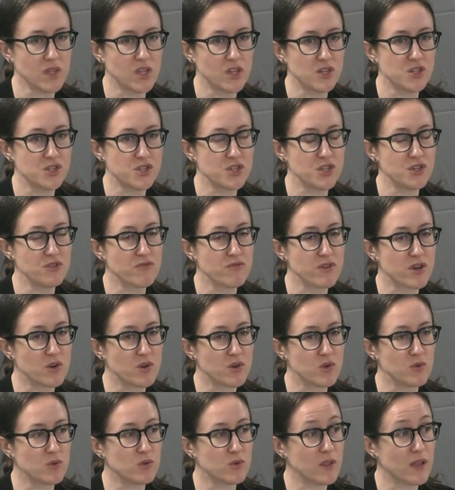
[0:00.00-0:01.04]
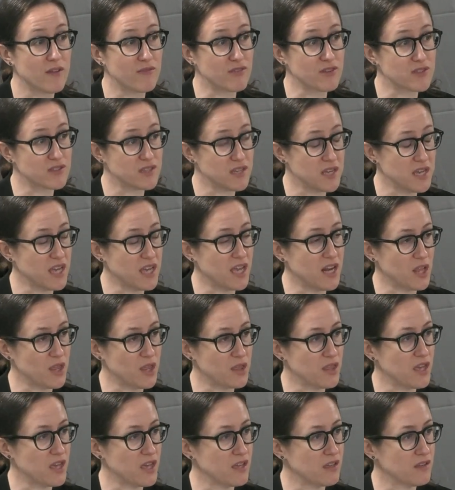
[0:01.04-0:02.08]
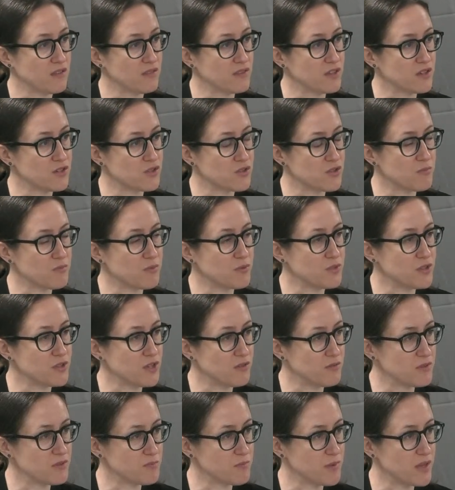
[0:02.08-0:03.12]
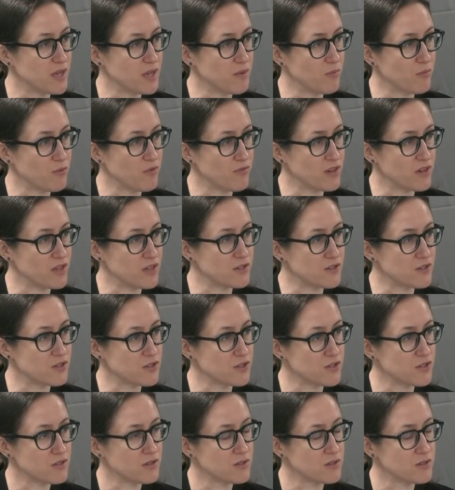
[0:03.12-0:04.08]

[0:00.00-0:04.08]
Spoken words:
Do you recall ever seeing anything that troubled you as being privileged?